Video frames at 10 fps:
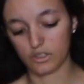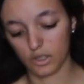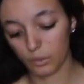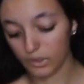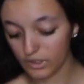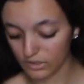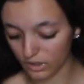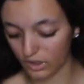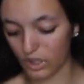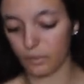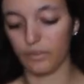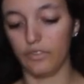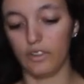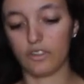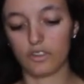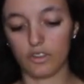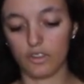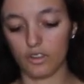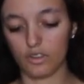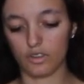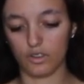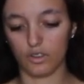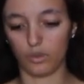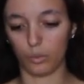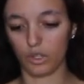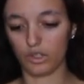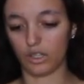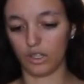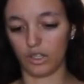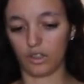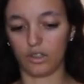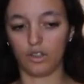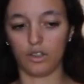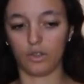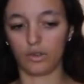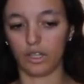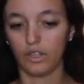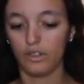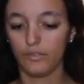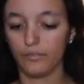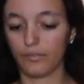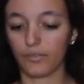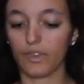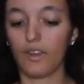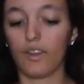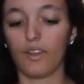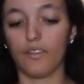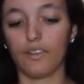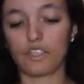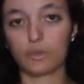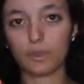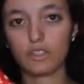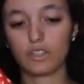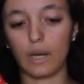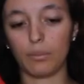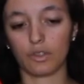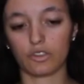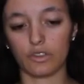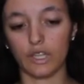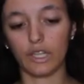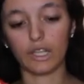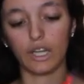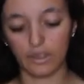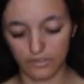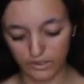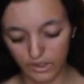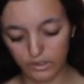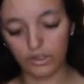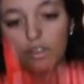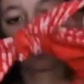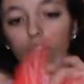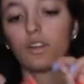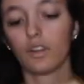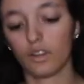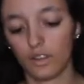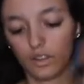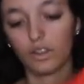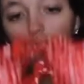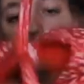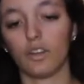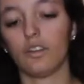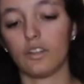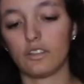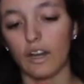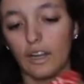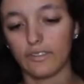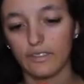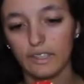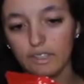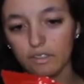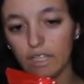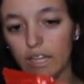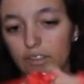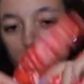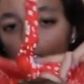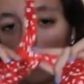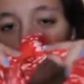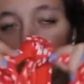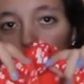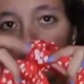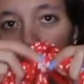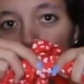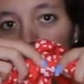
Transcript: start with the top. This is, what the heck, okay. This is what the top looks like. I think the tie thing here, yeah, the tie in the